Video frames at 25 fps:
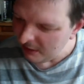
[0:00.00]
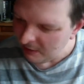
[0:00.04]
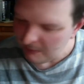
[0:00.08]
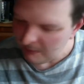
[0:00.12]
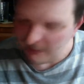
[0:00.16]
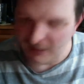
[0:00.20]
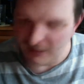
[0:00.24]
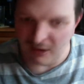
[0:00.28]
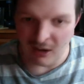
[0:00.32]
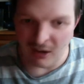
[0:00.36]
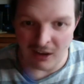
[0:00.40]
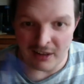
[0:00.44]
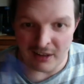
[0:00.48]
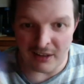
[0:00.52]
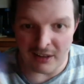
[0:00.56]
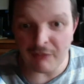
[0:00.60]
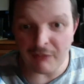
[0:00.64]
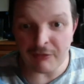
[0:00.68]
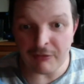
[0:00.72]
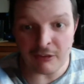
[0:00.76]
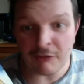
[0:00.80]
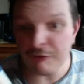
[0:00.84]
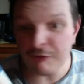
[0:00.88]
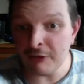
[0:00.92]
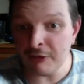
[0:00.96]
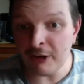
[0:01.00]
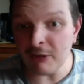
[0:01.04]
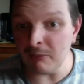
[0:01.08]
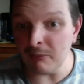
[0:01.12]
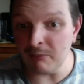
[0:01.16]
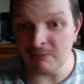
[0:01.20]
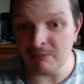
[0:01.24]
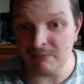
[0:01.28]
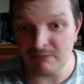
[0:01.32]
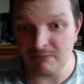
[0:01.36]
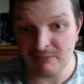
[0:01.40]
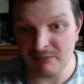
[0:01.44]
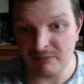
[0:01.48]
But I love the film.
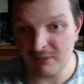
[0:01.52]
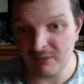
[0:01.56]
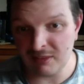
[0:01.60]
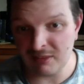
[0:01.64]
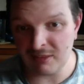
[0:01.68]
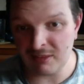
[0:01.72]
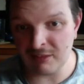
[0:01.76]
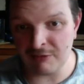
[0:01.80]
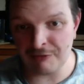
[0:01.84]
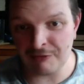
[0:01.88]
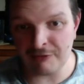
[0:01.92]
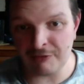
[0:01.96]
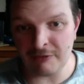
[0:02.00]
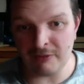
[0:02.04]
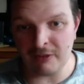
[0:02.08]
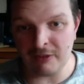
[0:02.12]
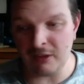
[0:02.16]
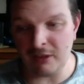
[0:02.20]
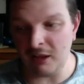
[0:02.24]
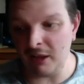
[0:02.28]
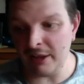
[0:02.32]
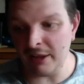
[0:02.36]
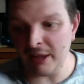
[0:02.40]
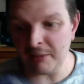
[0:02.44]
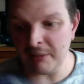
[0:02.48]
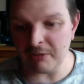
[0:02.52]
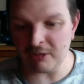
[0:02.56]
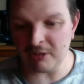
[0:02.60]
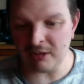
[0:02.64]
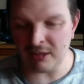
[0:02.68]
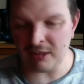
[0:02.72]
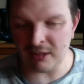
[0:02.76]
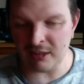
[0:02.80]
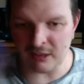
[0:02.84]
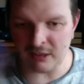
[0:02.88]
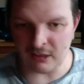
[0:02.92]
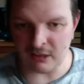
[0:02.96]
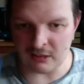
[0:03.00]
I
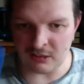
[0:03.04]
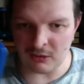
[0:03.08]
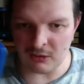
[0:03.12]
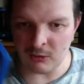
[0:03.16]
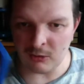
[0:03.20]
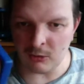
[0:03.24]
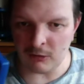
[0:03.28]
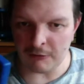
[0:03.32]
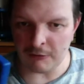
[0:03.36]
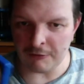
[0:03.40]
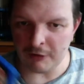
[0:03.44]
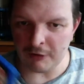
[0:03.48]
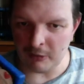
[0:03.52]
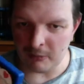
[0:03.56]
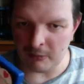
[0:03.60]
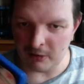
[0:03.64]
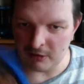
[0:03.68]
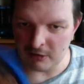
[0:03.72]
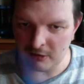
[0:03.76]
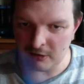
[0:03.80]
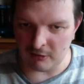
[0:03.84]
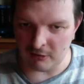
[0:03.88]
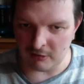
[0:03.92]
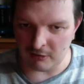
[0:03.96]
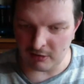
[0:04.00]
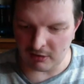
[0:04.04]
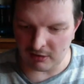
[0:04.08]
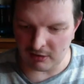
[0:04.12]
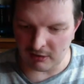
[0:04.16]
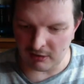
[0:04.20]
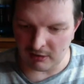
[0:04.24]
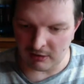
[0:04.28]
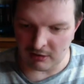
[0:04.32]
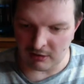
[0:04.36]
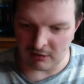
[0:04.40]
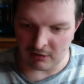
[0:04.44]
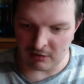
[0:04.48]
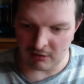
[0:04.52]
absolutely adore the film. I do. It's
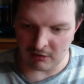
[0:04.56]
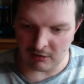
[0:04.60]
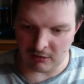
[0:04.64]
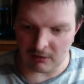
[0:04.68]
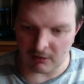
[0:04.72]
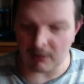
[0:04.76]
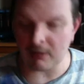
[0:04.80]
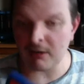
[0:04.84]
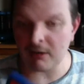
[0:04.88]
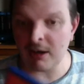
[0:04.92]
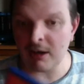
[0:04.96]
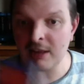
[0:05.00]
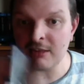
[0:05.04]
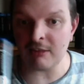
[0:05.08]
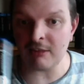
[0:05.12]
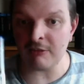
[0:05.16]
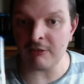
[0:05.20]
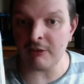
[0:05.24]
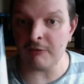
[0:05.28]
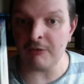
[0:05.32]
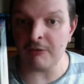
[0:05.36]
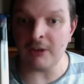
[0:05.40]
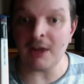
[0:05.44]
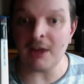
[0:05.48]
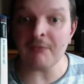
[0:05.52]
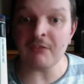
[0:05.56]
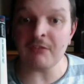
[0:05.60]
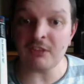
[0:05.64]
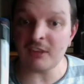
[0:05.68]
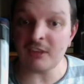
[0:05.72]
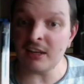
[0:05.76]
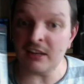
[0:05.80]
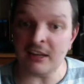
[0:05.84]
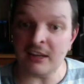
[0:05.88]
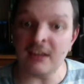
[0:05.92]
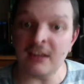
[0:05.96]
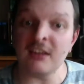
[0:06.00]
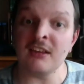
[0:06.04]
a classic film. If you haven't
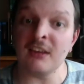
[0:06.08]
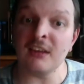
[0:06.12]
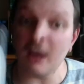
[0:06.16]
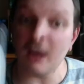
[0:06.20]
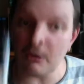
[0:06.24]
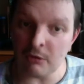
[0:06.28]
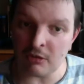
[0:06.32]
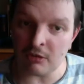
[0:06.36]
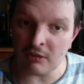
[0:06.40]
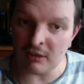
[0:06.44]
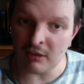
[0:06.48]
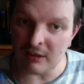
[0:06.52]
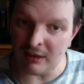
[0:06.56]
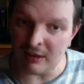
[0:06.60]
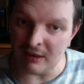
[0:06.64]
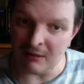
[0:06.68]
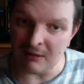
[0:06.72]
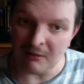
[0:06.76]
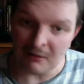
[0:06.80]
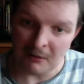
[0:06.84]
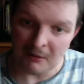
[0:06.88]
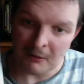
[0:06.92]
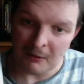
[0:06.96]
seen it, go see it.